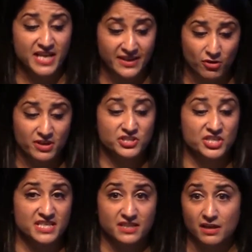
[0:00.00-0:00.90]

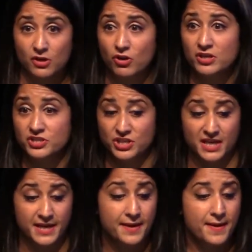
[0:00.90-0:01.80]
technology,
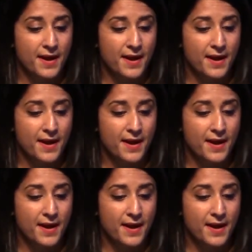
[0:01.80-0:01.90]
psychology,